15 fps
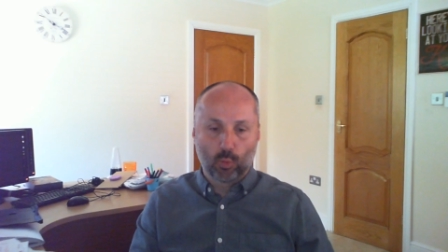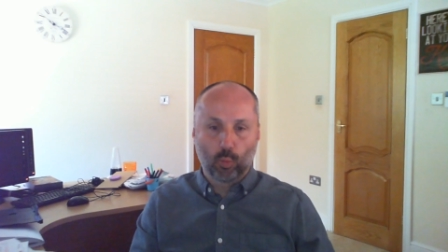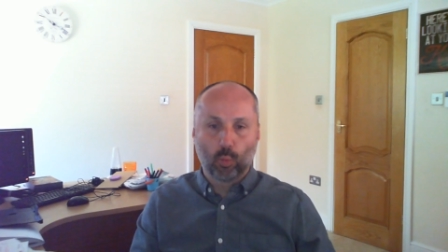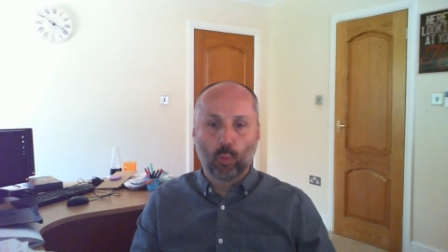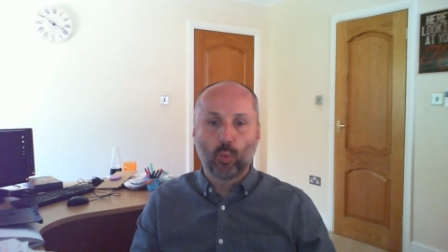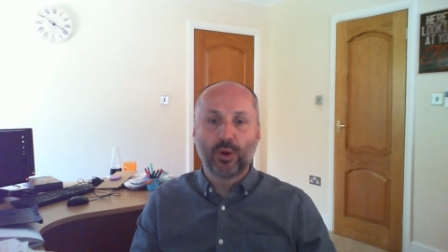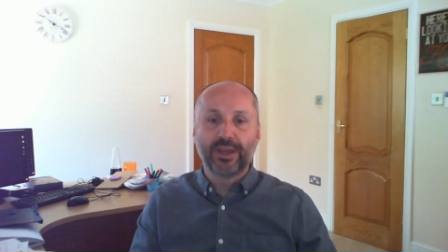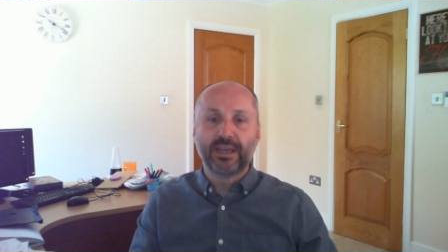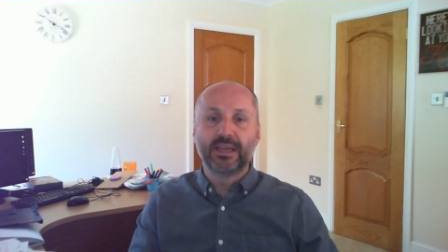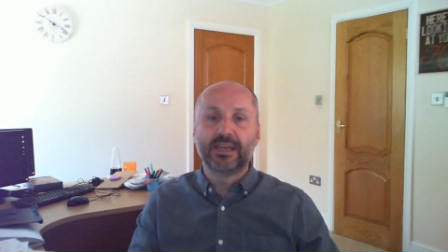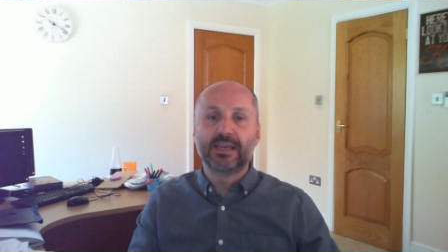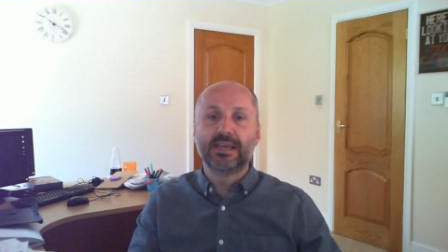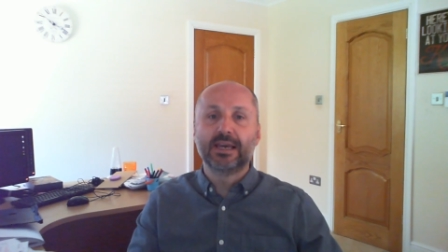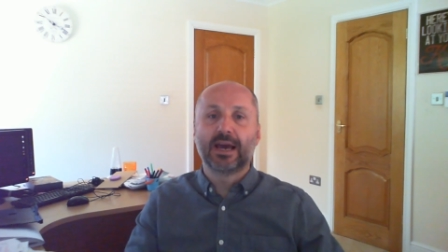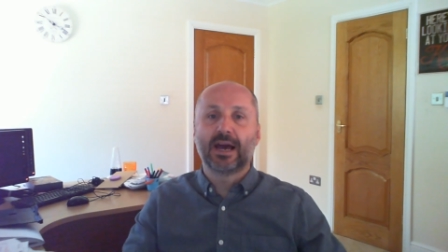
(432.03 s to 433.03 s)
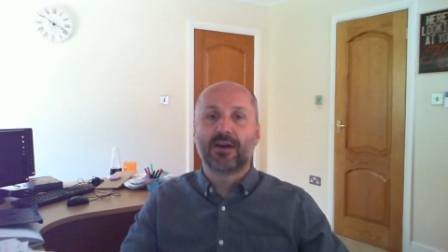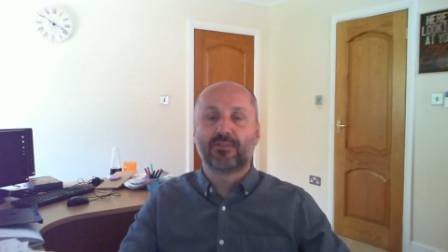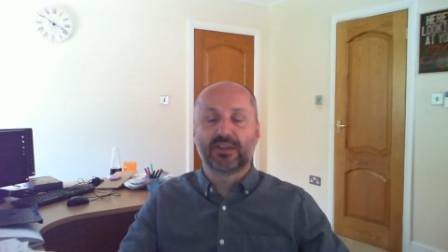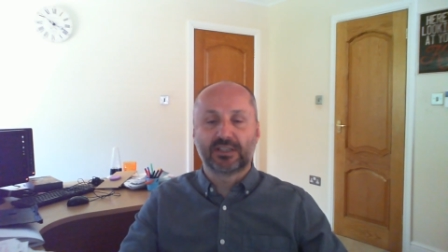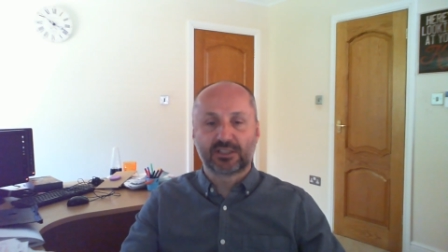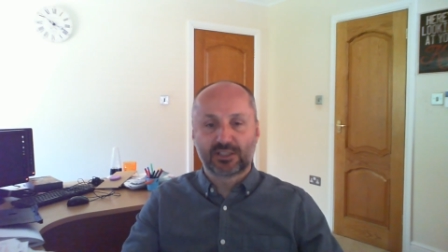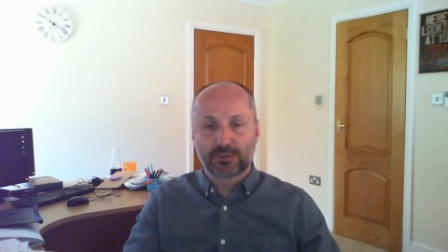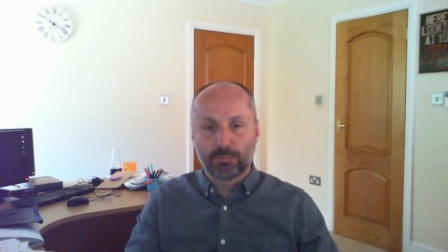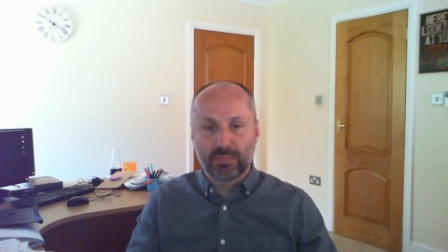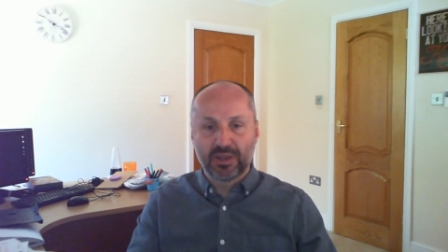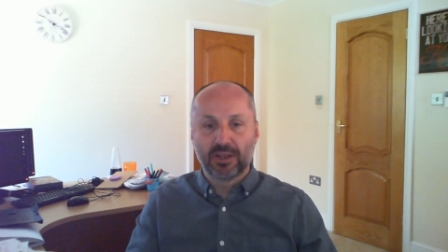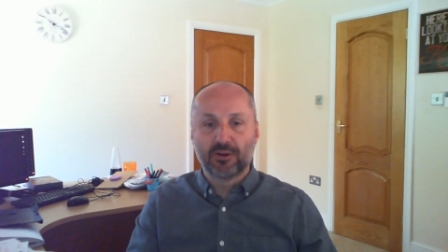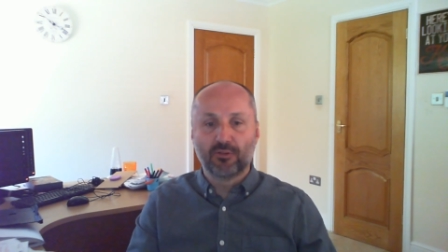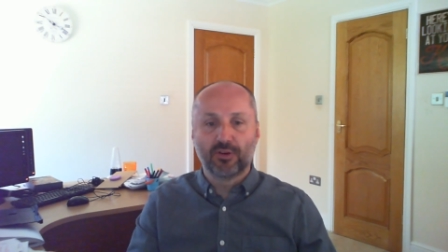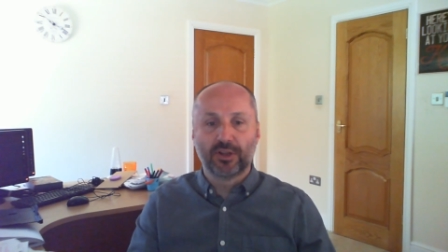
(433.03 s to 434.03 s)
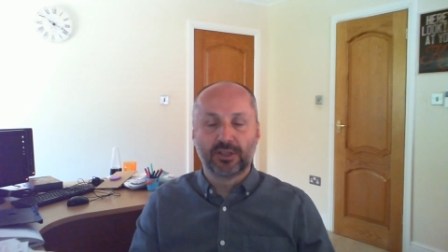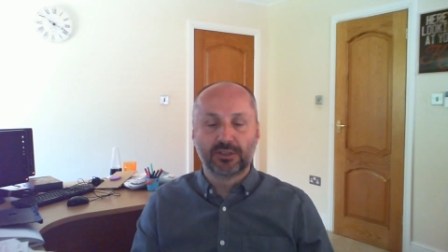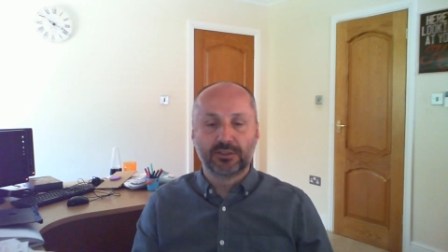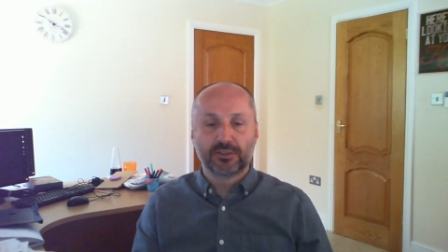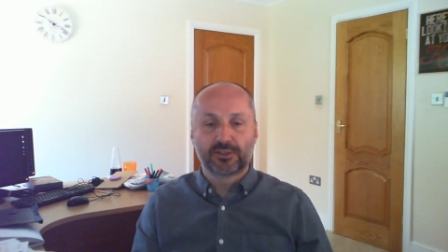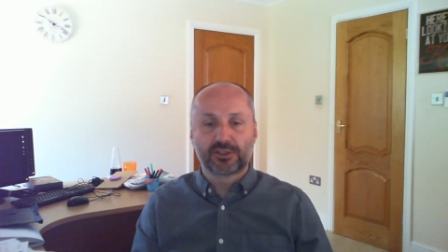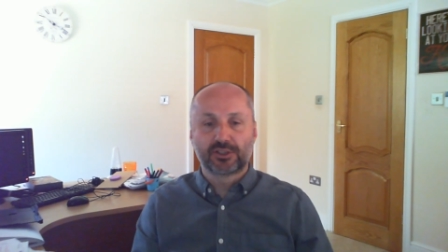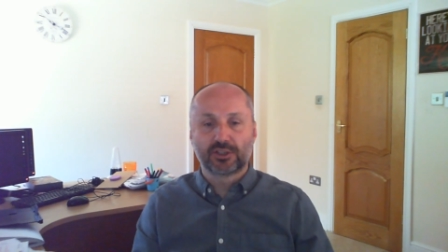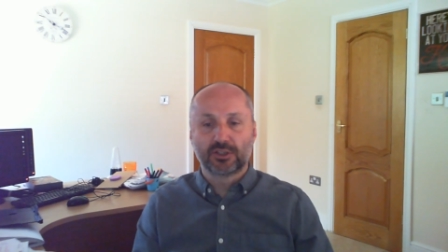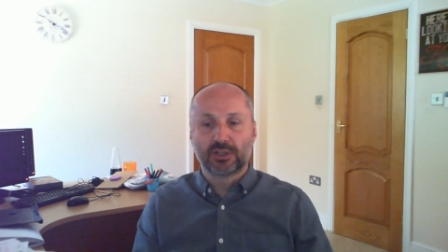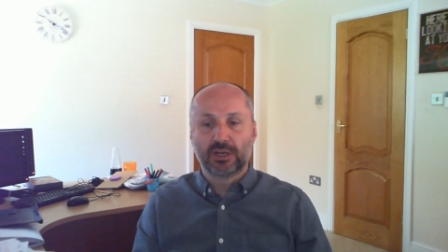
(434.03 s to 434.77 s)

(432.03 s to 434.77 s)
we have experienced